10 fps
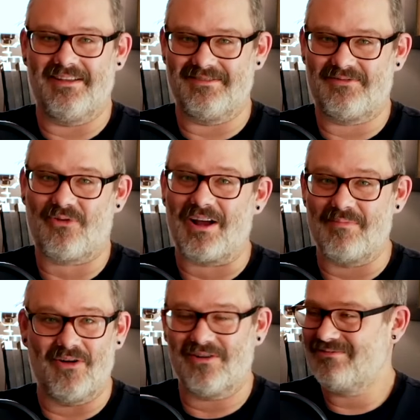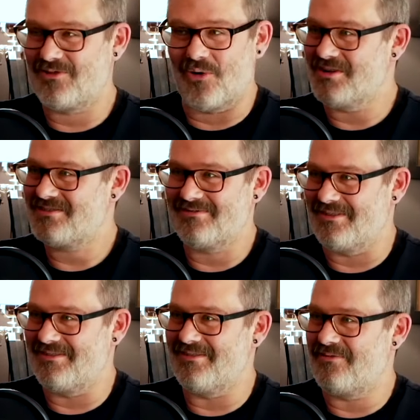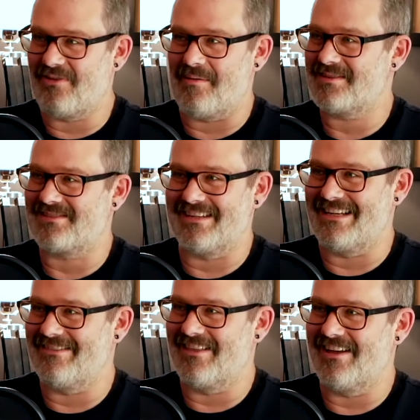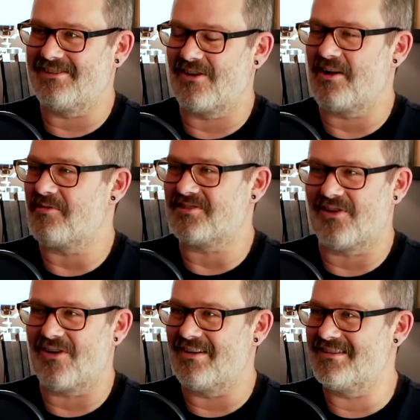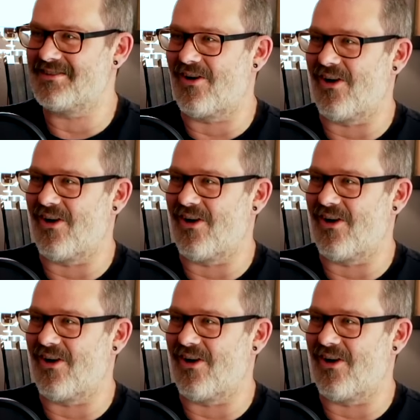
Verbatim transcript: Frank Miller, of course, famously the Dark Knight Returns, our,